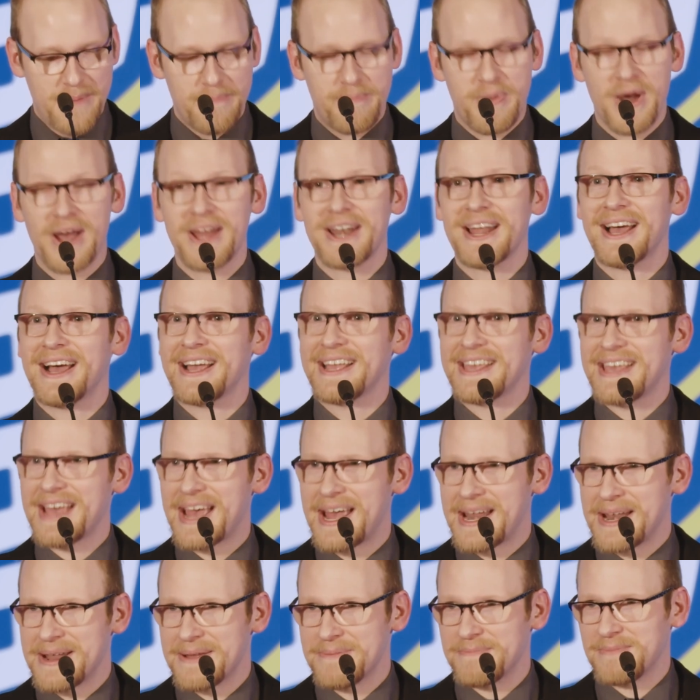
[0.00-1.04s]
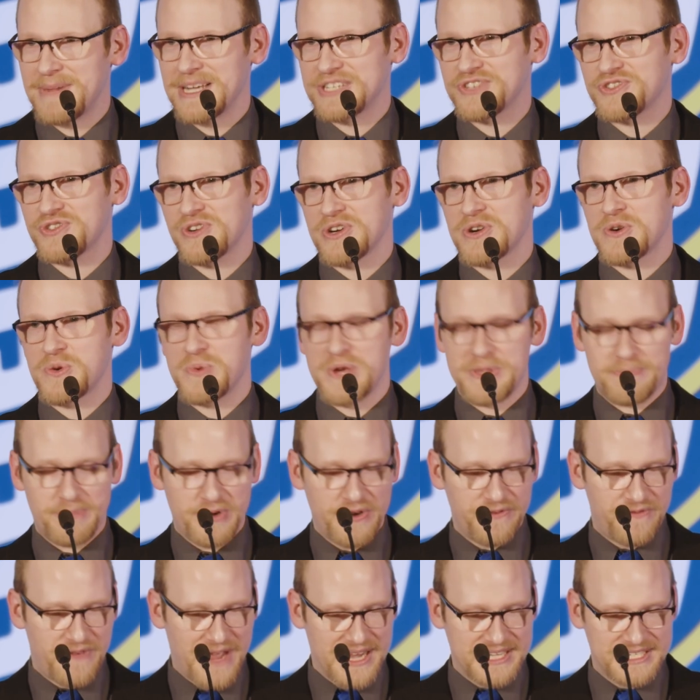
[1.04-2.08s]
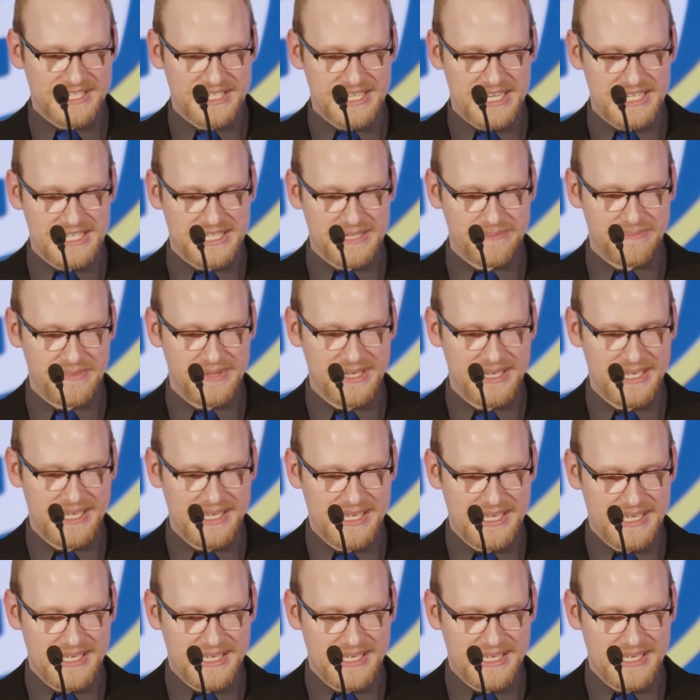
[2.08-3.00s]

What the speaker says: But again, my struggle with perfectionism